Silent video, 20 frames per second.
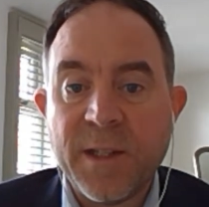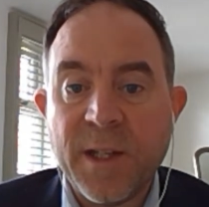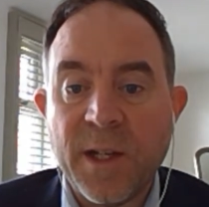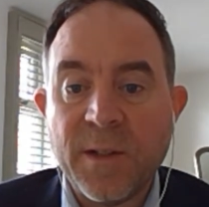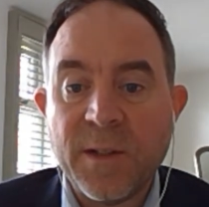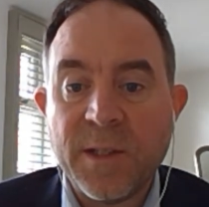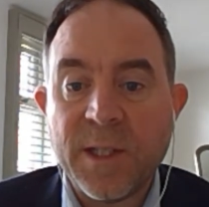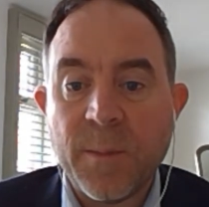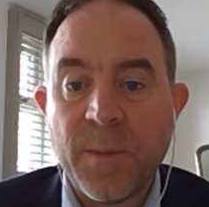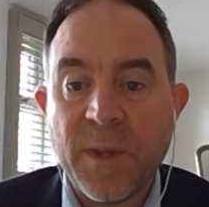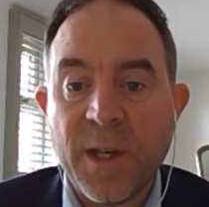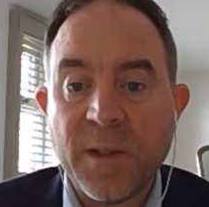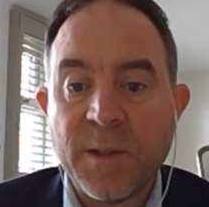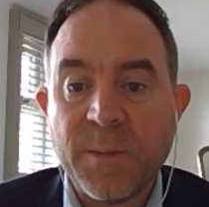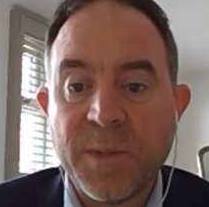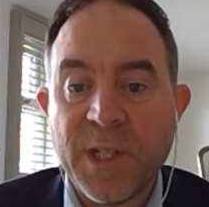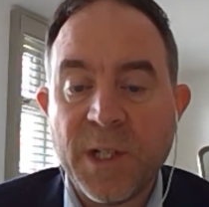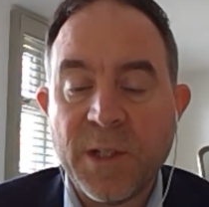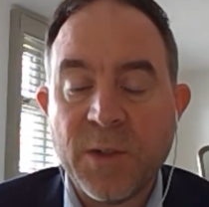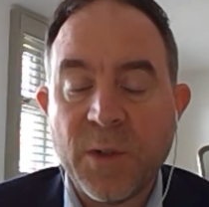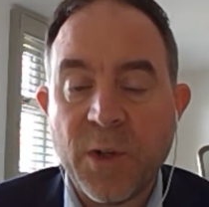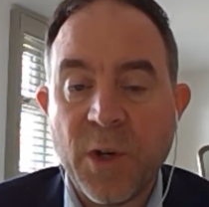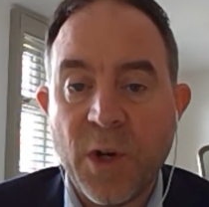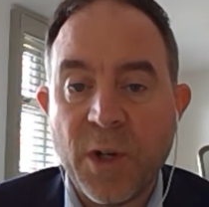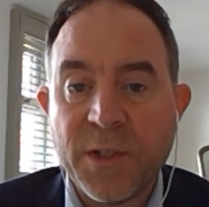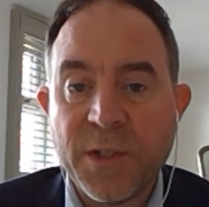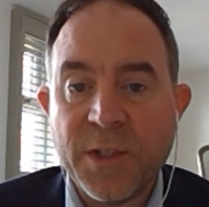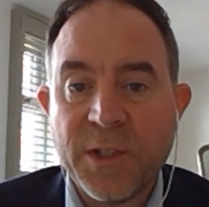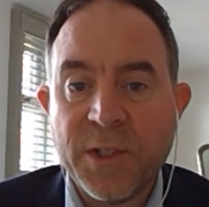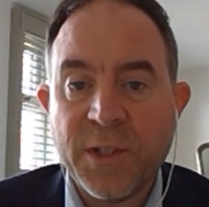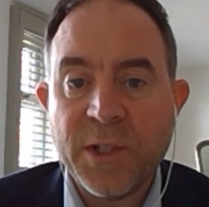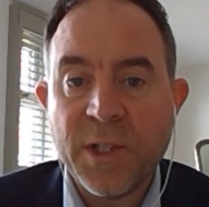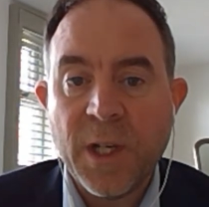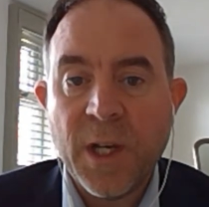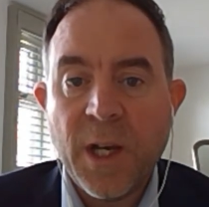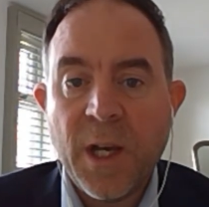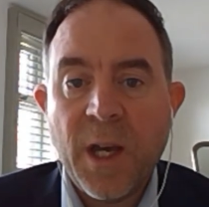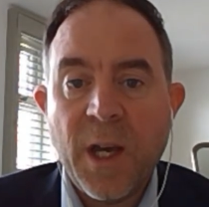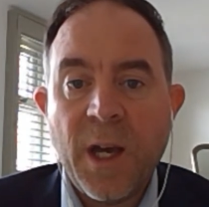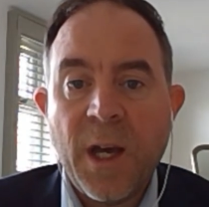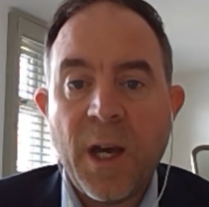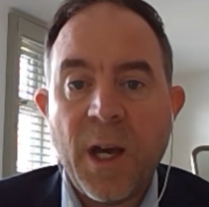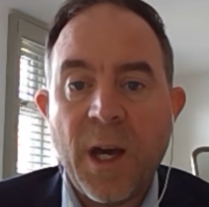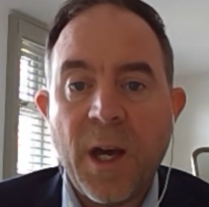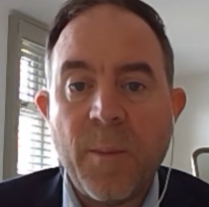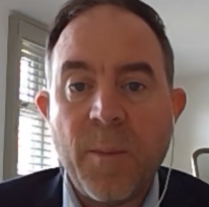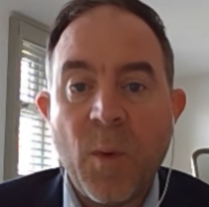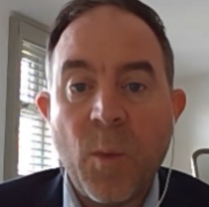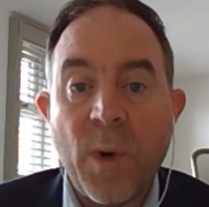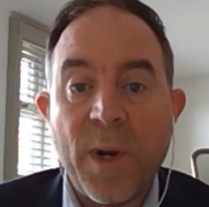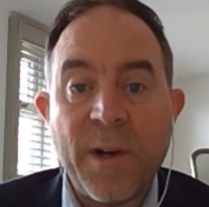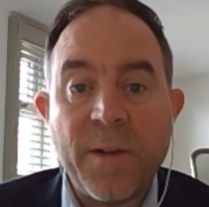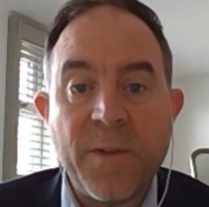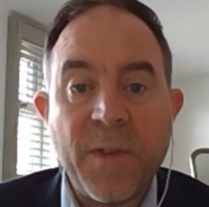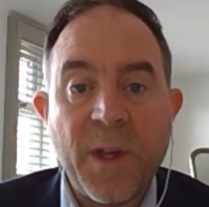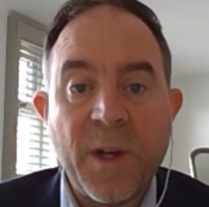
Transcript: those some of those potential costs. Um, one of